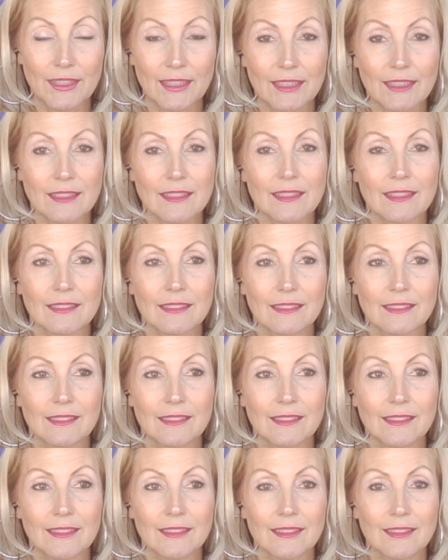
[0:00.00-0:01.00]
it,
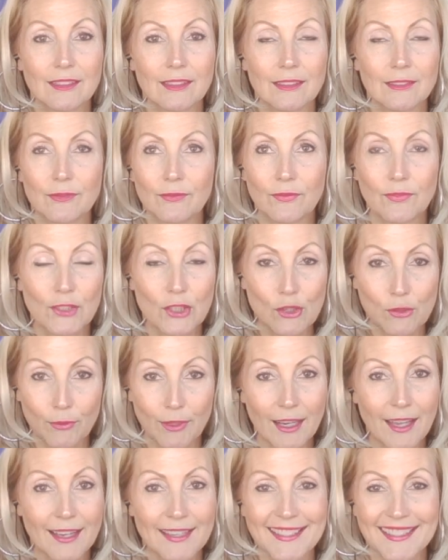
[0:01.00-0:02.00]

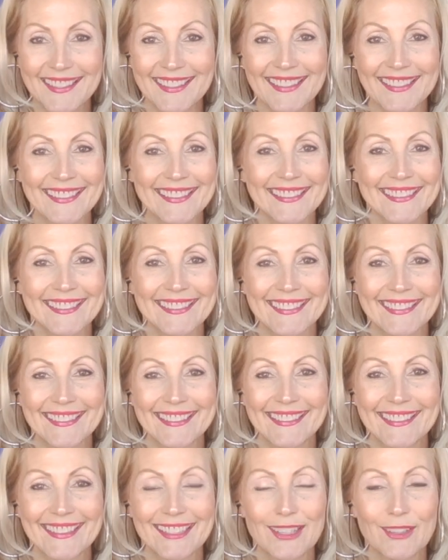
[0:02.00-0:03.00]
visualizing it,
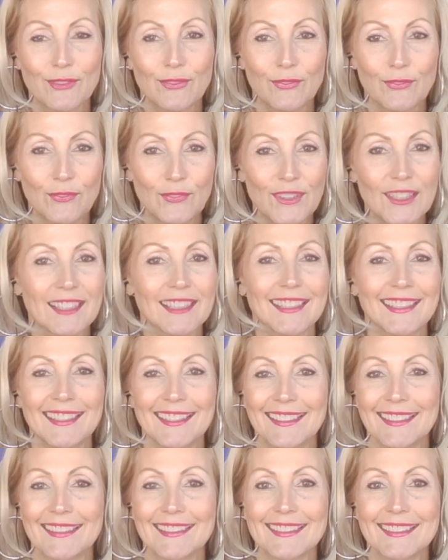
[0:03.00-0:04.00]
feeling
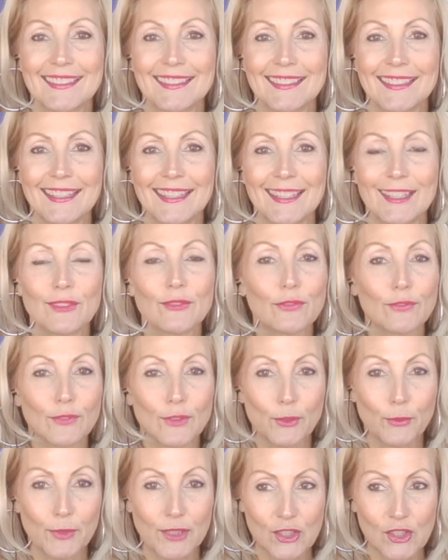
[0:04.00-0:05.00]
it in
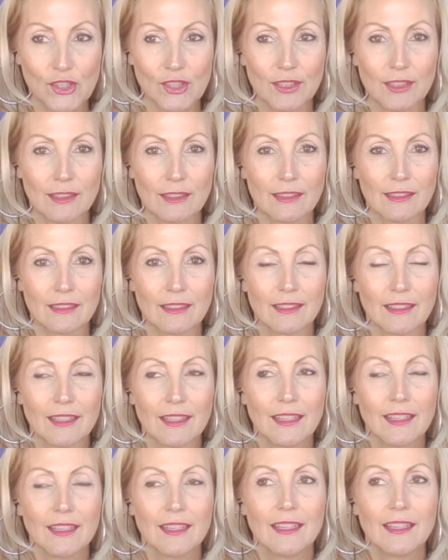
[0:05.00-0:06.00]
fruition,
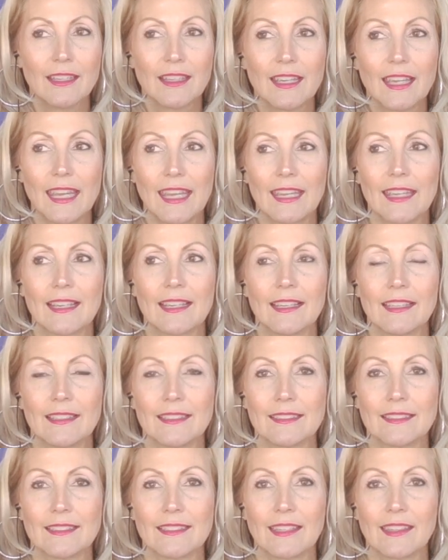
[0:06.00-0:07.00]

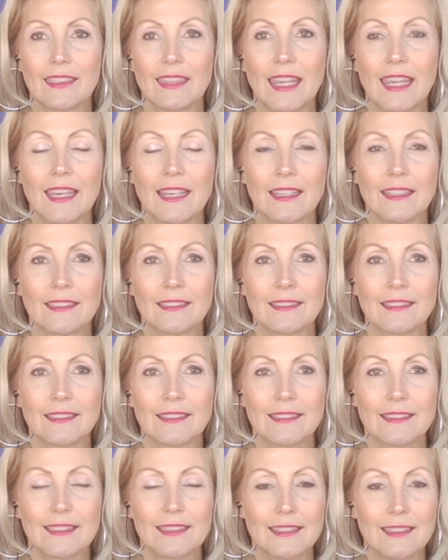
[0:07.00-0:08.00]
and
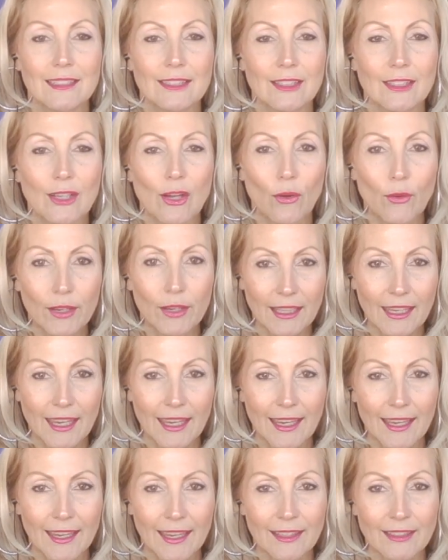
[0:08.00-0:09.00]
then going
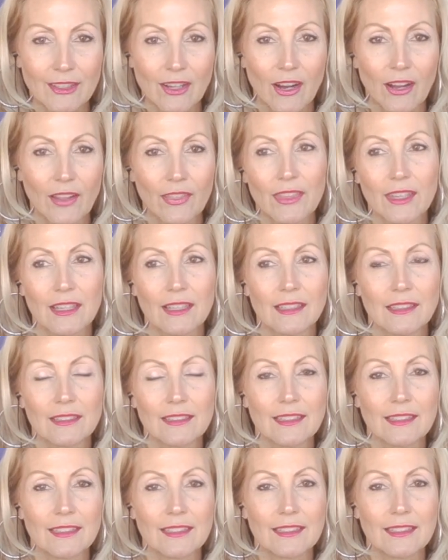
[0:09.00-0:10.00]
ahead on the,
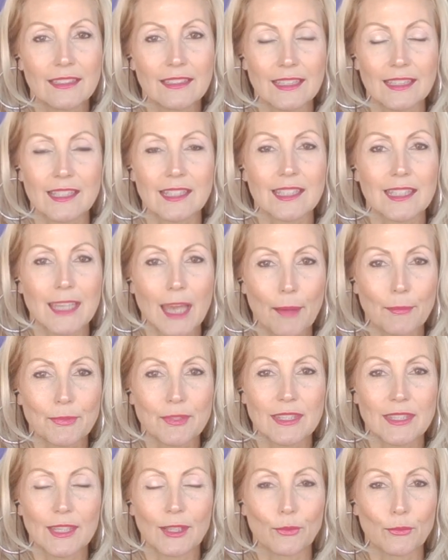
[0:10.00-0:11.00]
the
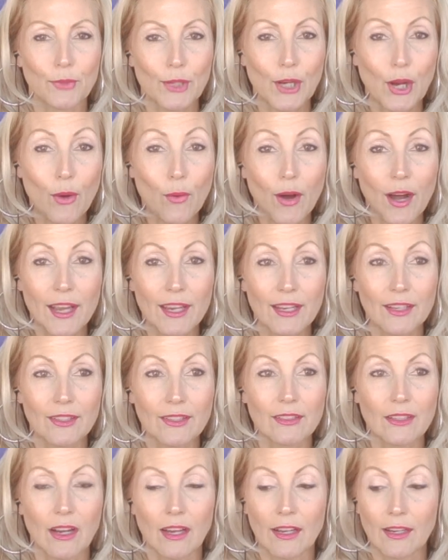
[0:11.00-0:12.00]
steps that are
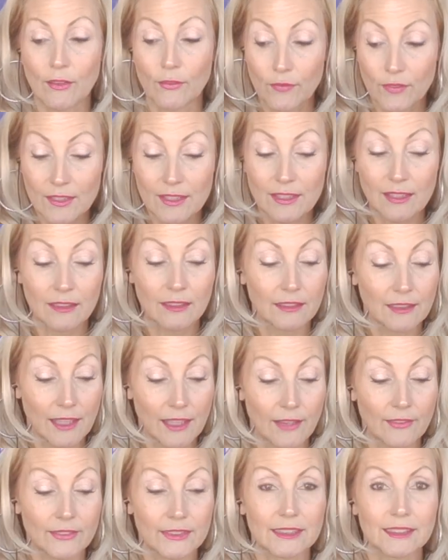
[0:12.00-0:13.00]
required on a physical
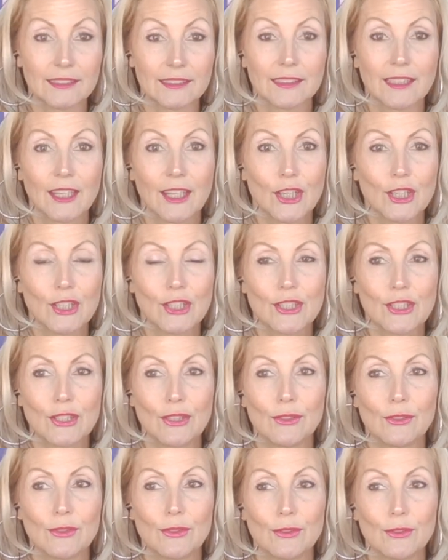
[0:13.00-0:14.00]
level
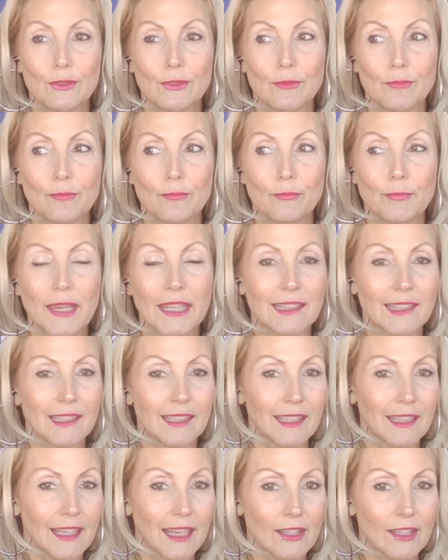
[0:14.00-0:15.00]
to make the
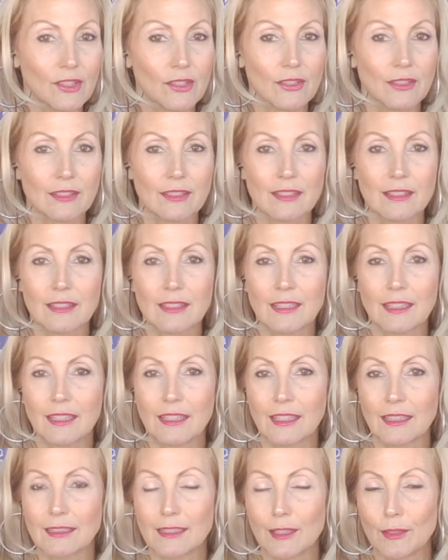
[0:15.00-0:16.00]
connections,
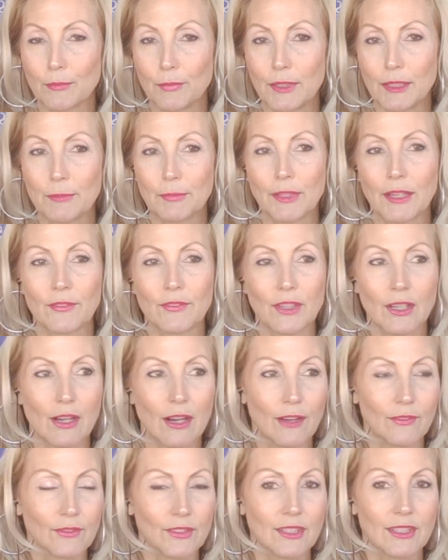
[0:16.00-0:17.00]
connect to the people, have the
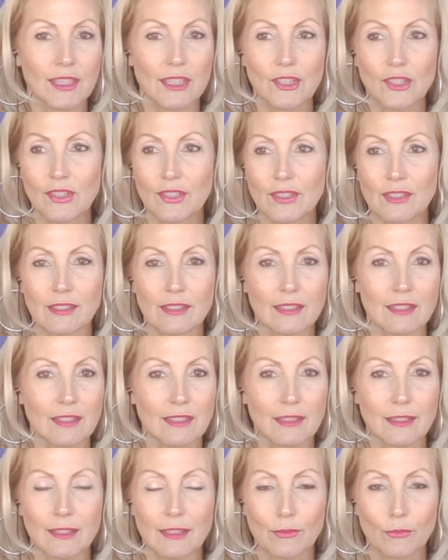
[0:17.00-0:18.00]

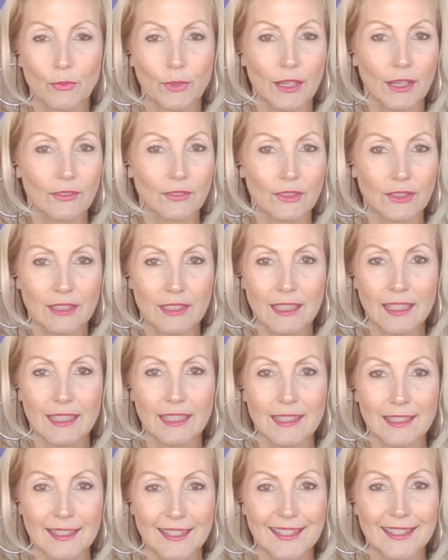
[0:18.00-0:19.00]
conversations, whatever it
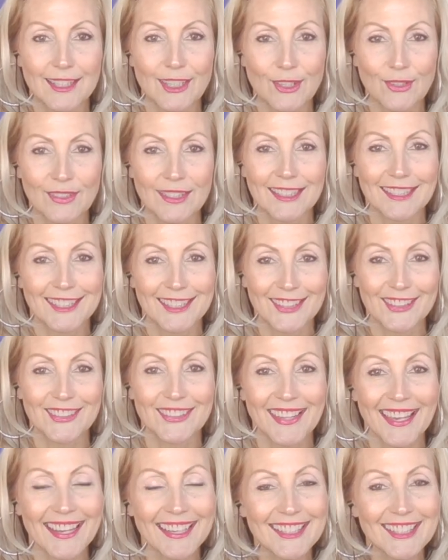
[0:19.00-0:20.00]
is that you need to do
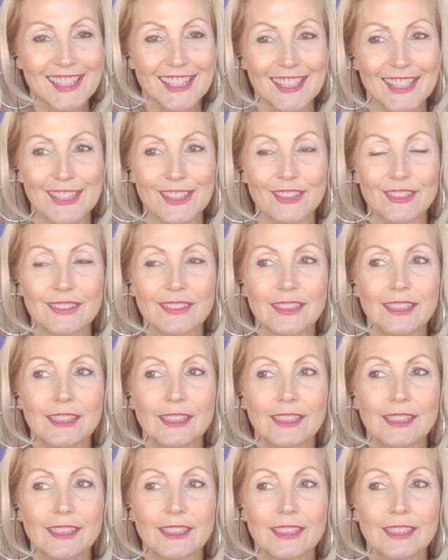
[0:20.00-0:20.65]
to execute.